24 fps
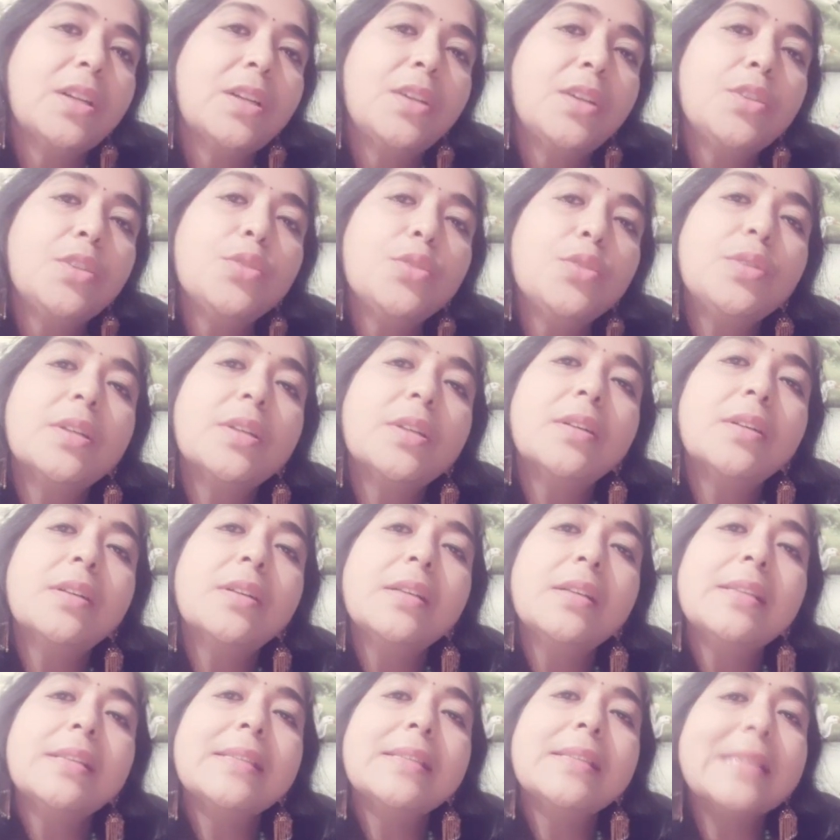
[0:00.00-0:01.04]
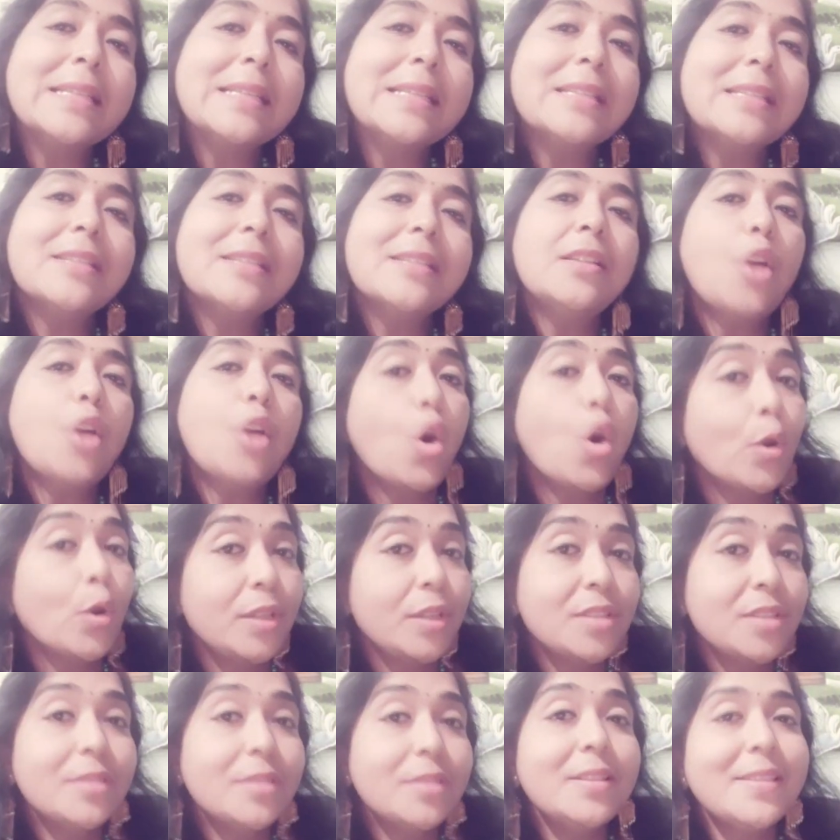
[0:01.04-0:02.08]
to the central
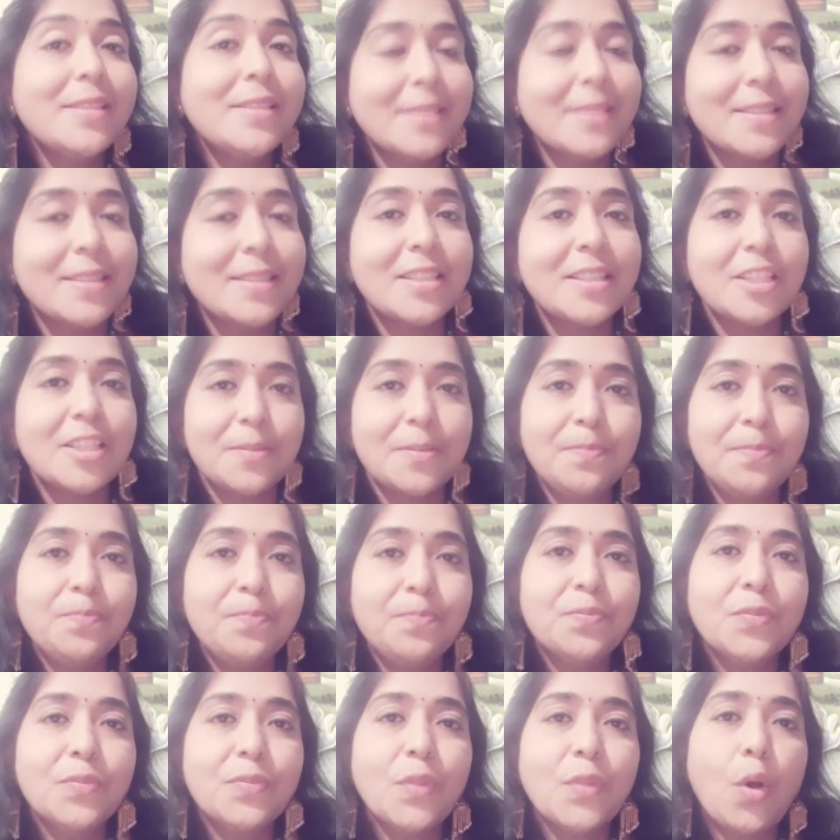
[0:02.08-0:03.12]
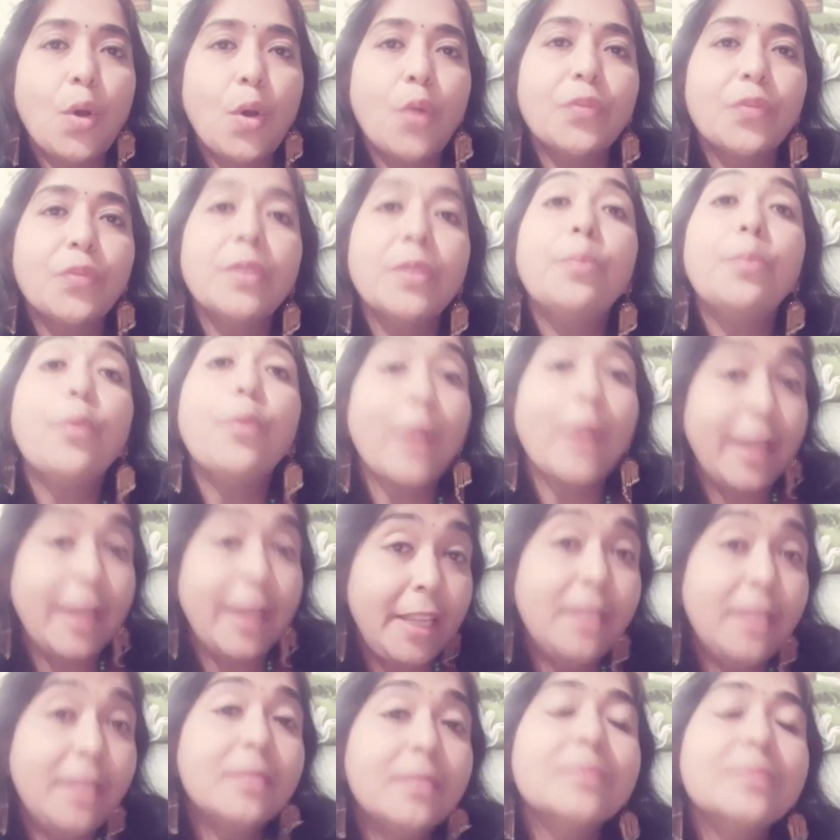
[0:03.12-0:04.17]
auditory system of the
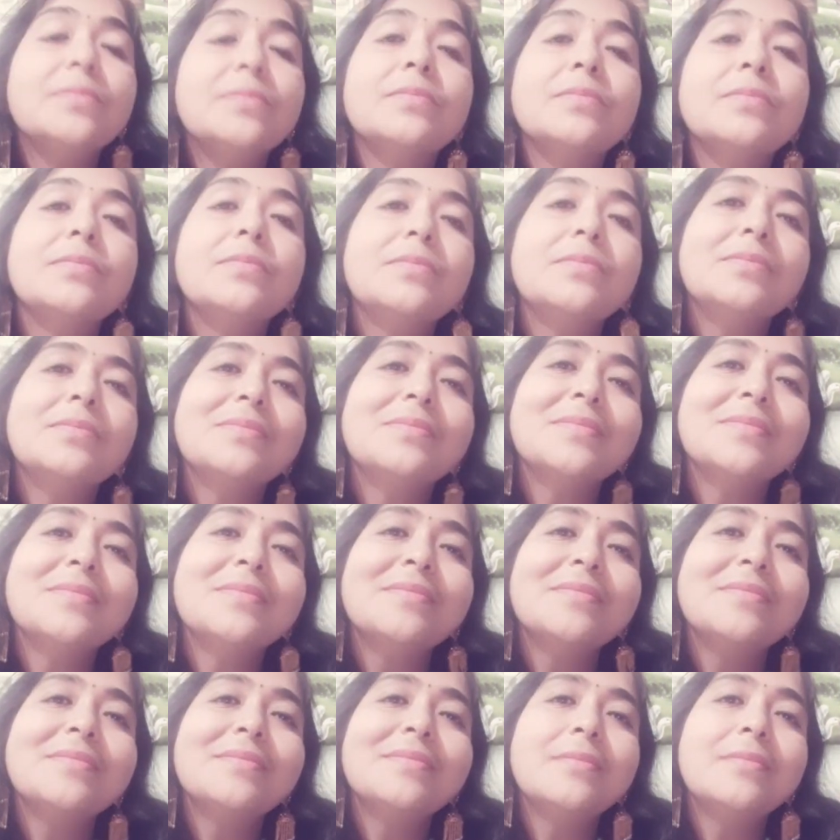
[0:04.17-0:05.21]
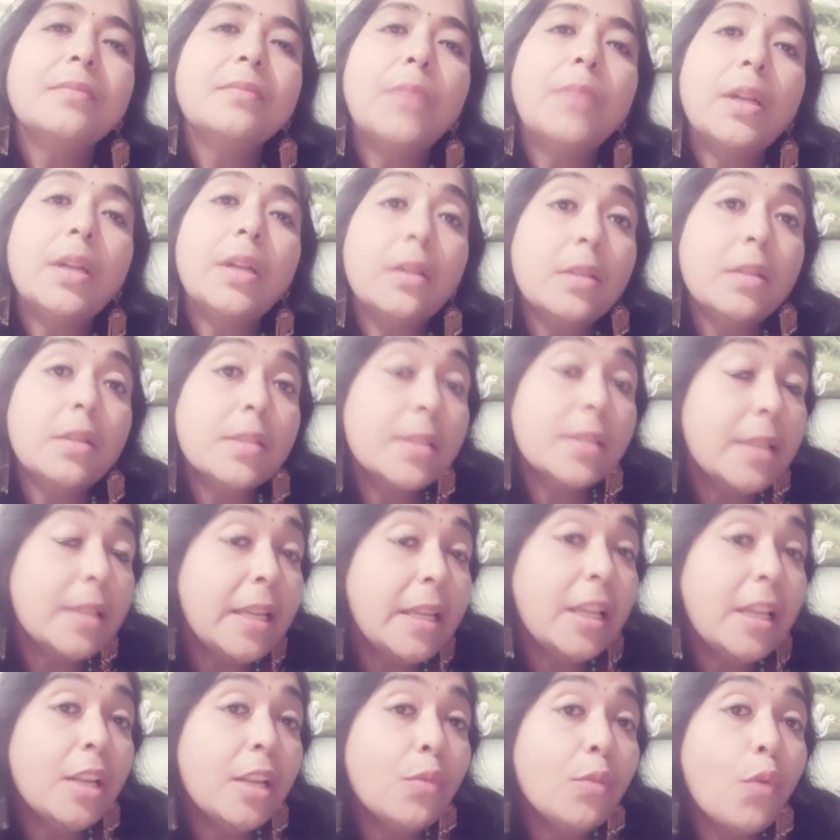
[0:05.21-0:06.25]
brain. But
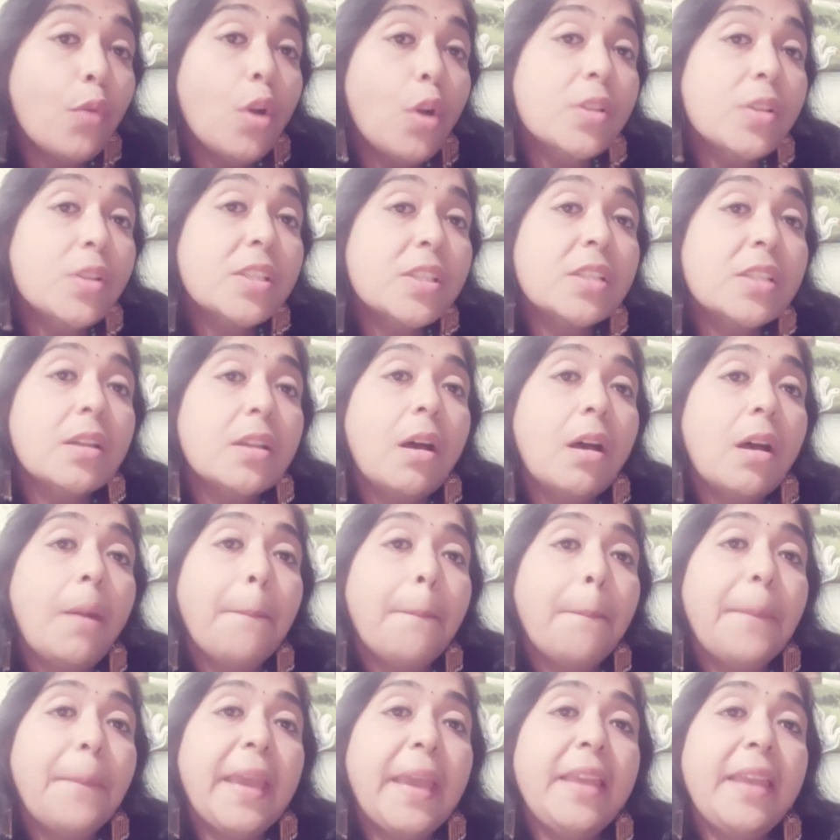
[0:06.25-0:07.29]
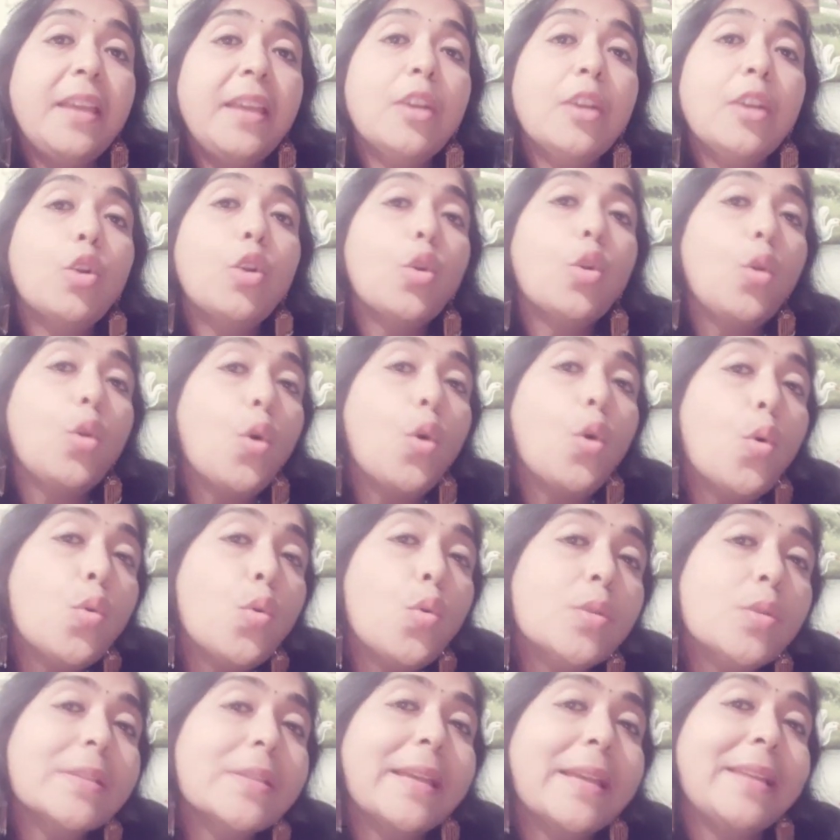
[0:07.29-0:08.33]
listening involves paying
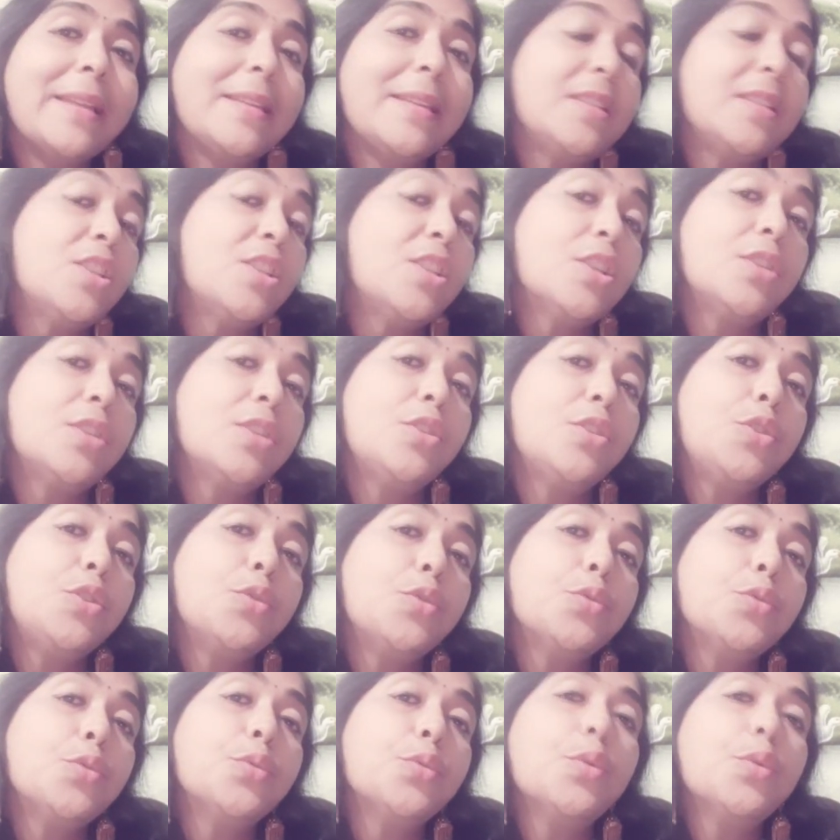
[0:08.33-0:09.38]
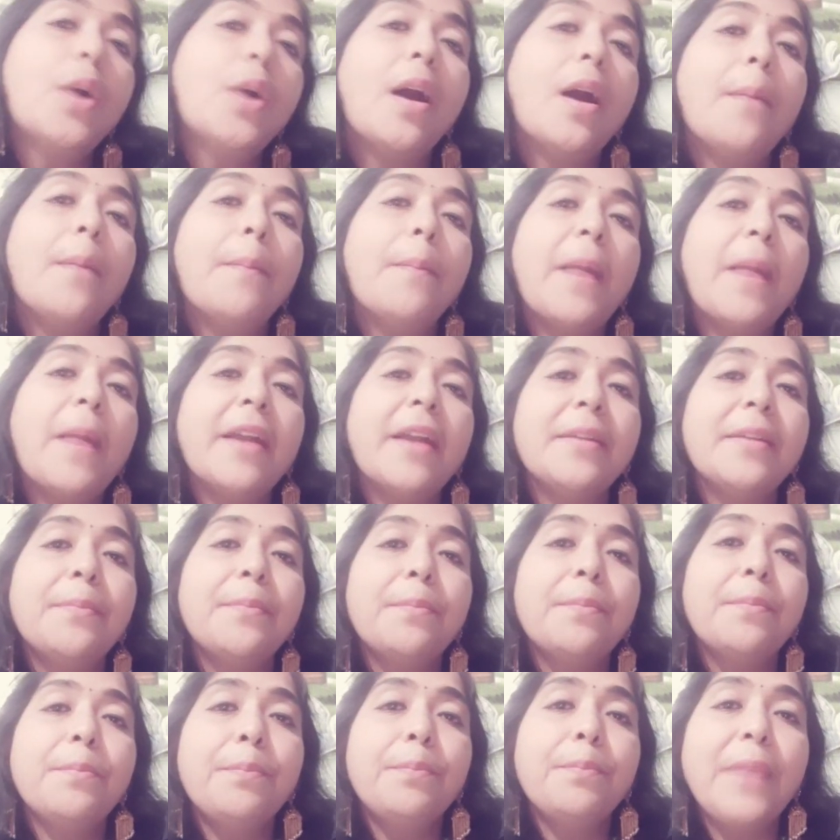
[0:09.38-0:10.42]
close attention to and
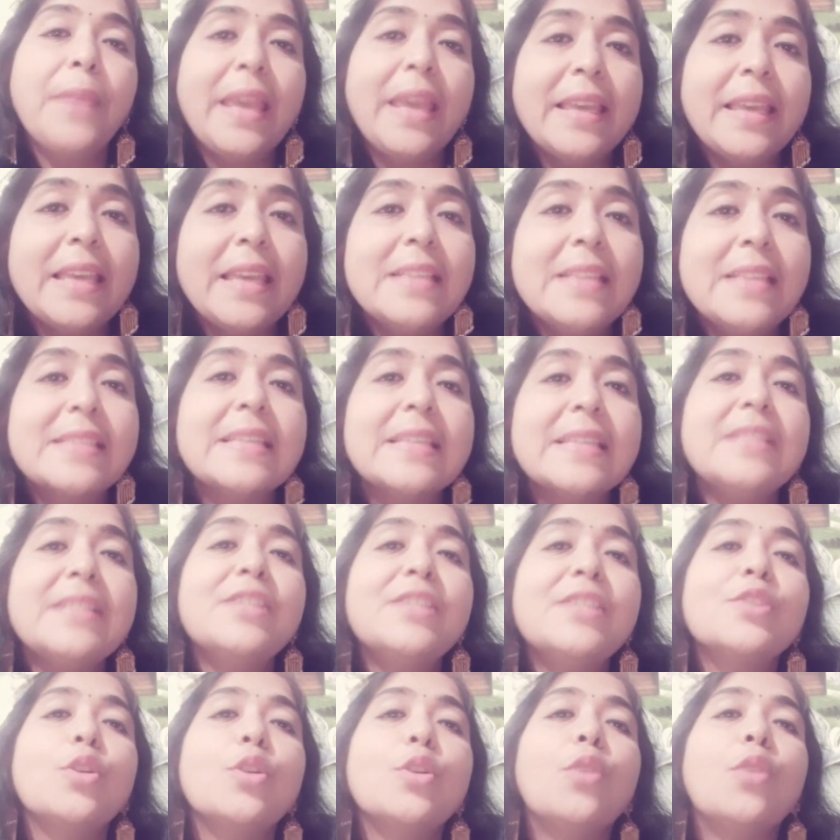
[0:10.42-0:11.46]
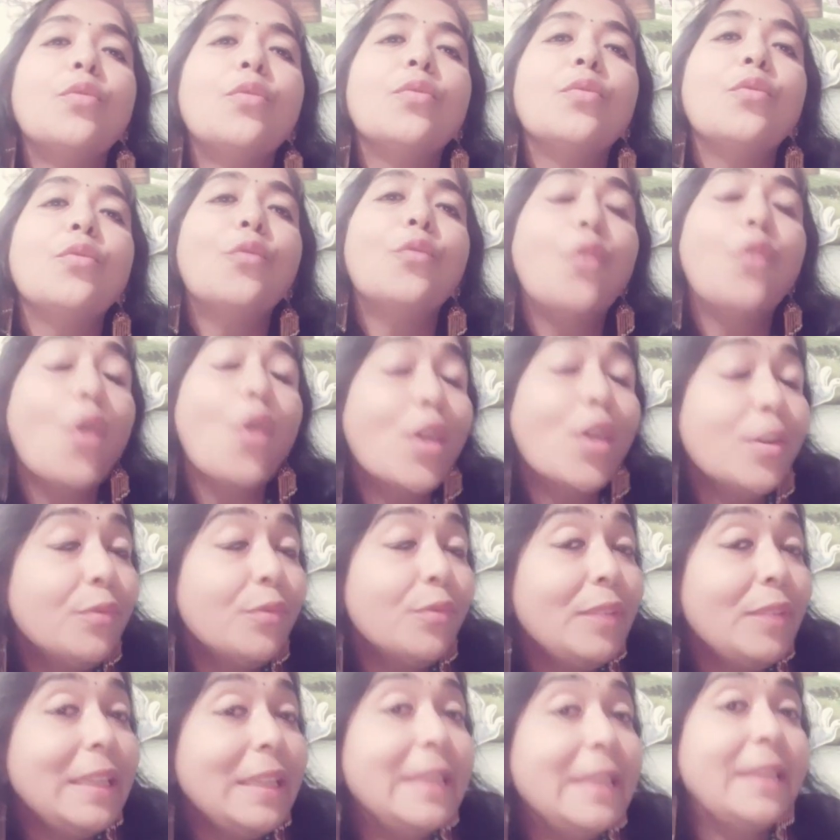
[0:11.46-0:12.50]
making sense of what
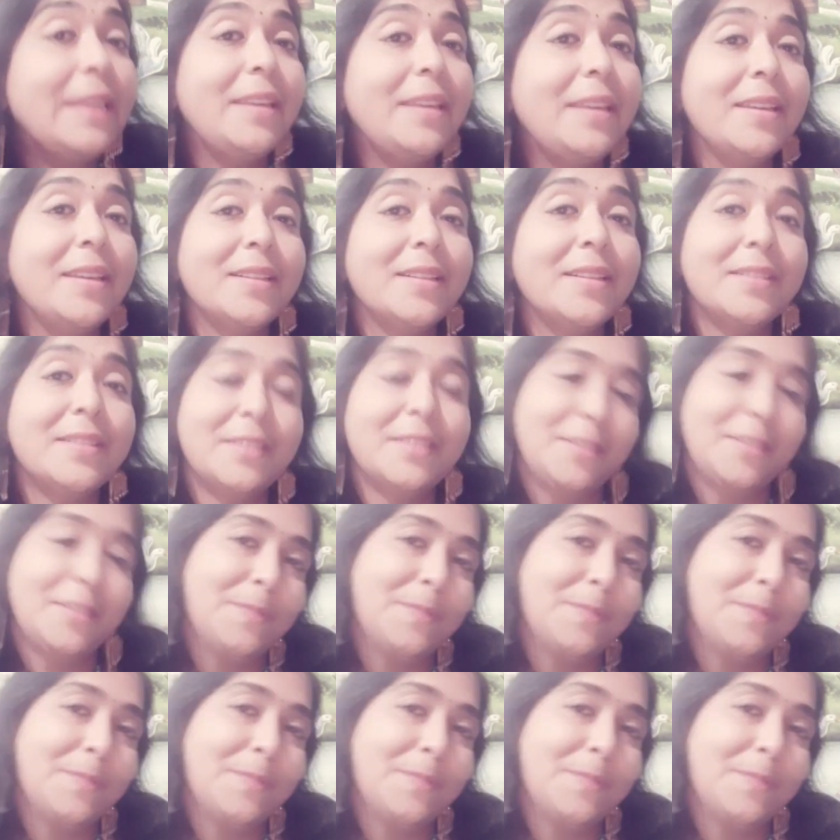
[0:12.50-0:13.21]
we hear.